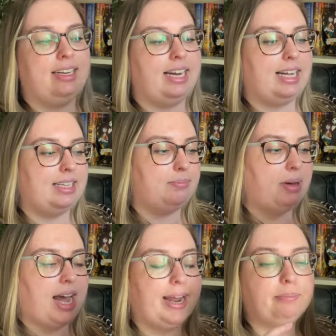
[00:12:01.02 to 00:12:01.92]
Nick is
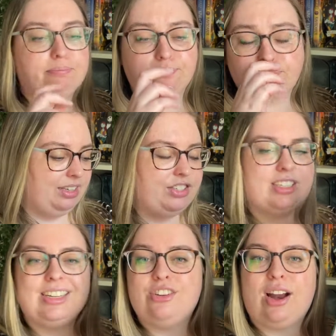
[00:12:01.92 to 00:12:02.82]
bi.
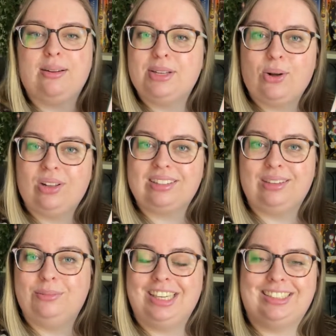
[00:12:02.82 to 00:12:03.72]
Just incredibly
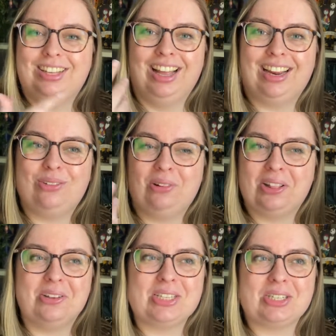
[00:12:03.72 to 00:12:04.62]
wholesome. It's like one
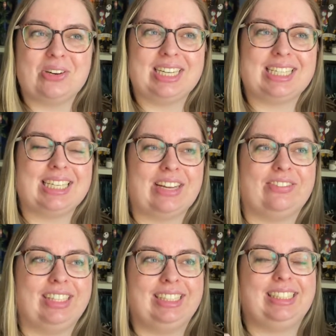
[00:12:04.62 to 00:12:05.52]
of those stories that
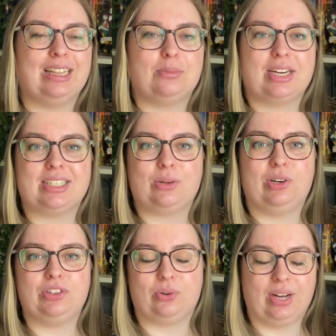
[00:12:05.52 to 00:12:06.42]
definitely celebrates
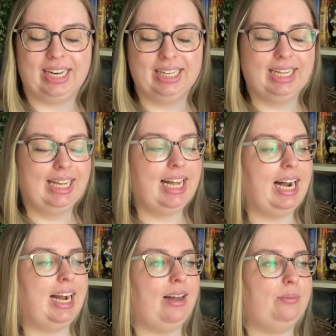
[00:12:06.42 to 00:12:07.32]
queer joy.
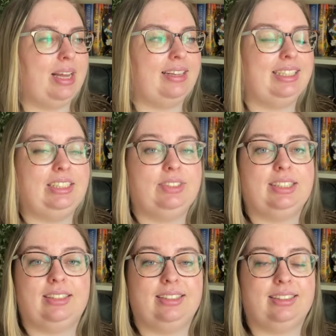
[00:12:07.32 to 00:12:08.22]
And the TV
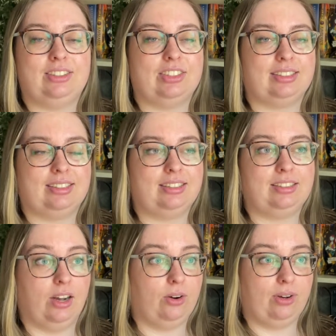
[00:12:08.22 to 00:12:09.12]
series is just
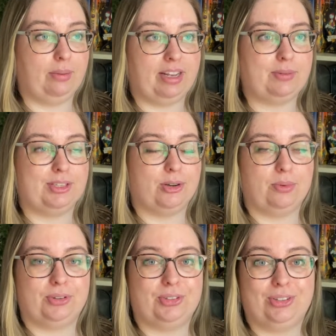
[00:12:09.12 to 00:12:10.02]
so, it makes me so
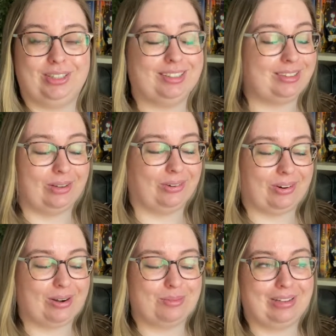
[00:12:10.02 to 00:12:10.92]
emotional. It's so
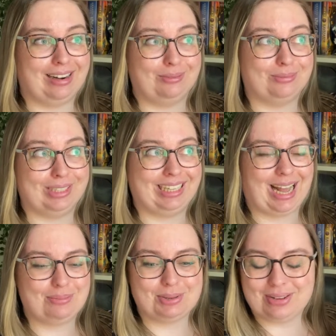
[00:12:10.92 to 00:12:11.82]
incredible and I'm really
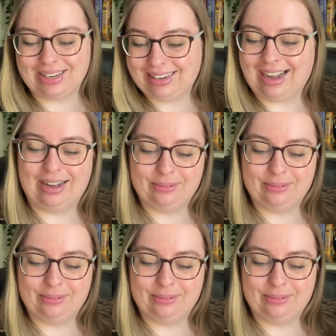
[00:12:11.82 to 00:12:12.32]
happy about it.